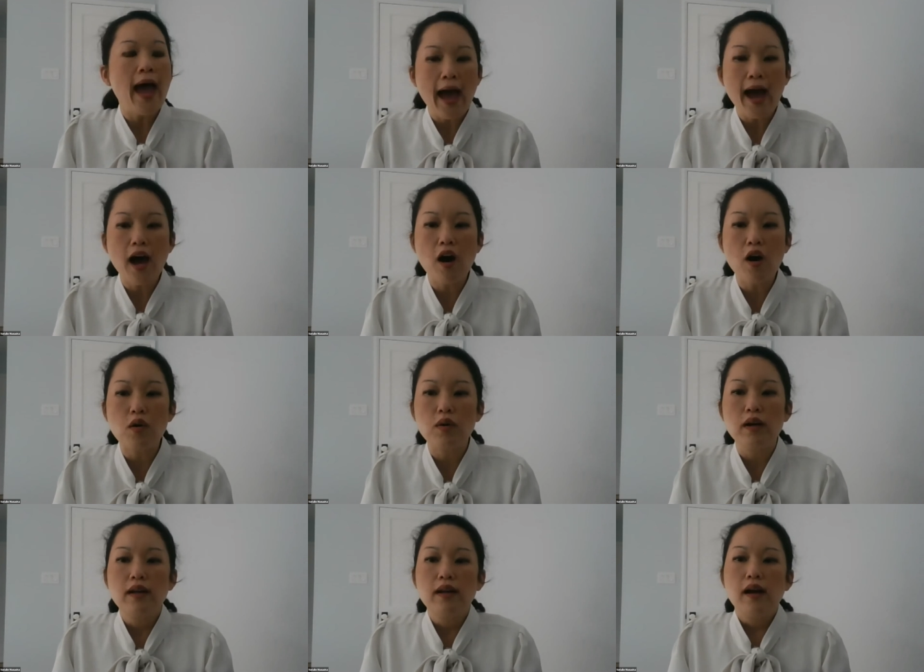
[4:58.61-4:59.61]
how
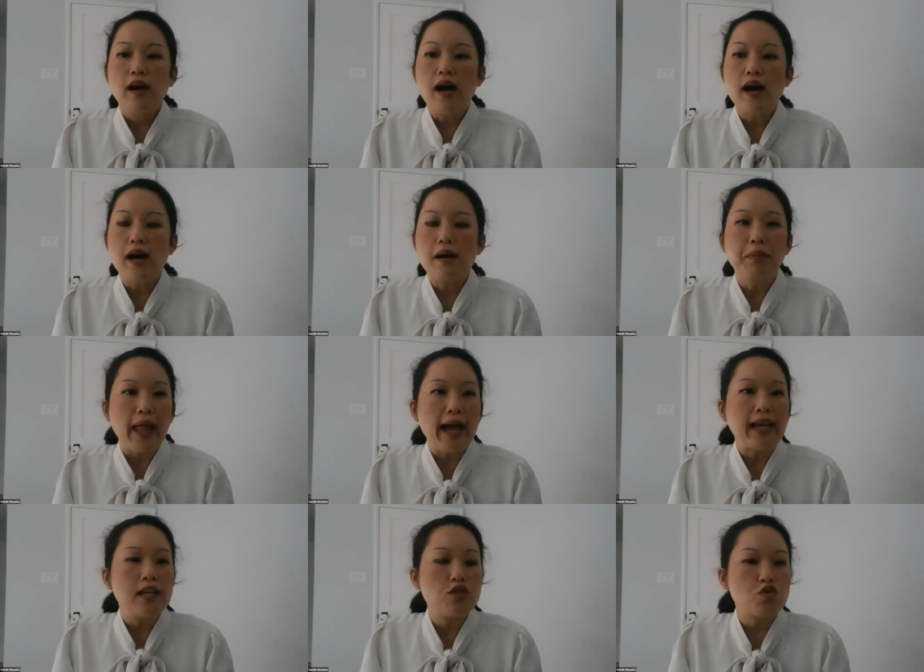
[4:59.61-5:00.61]
uh,
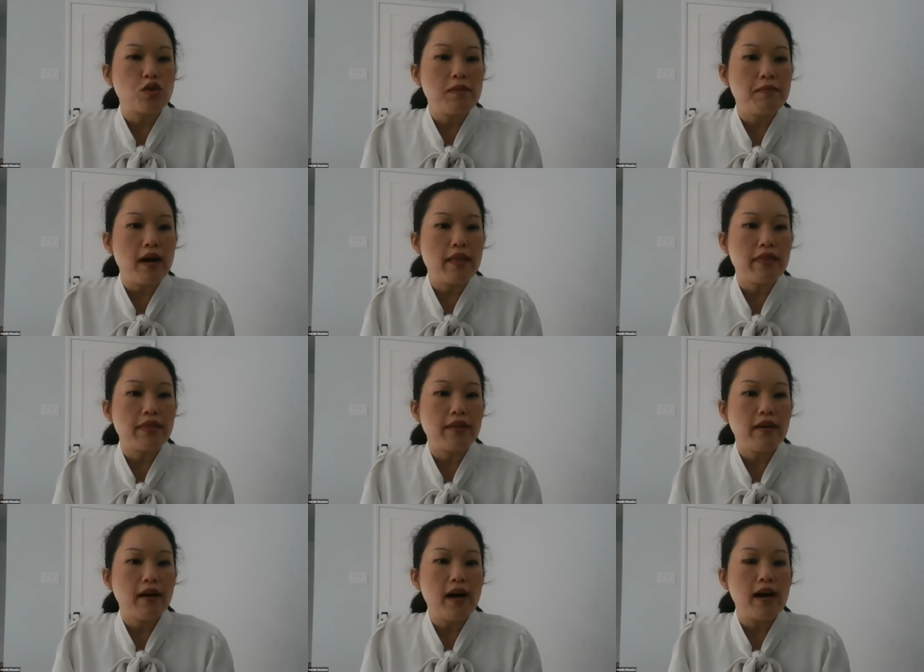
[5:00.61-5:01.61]
Black History Month
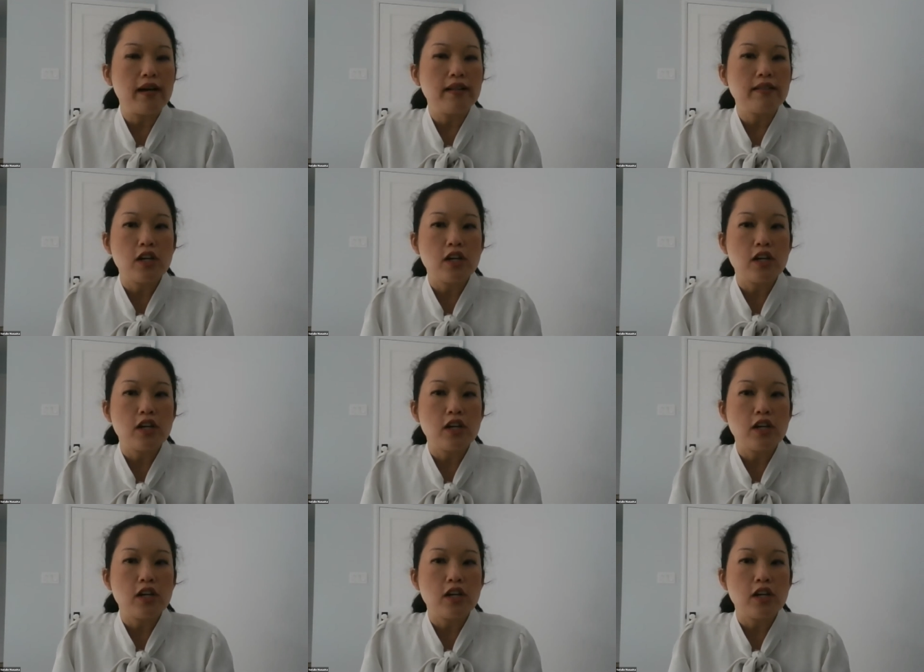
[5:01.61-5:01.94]
uh,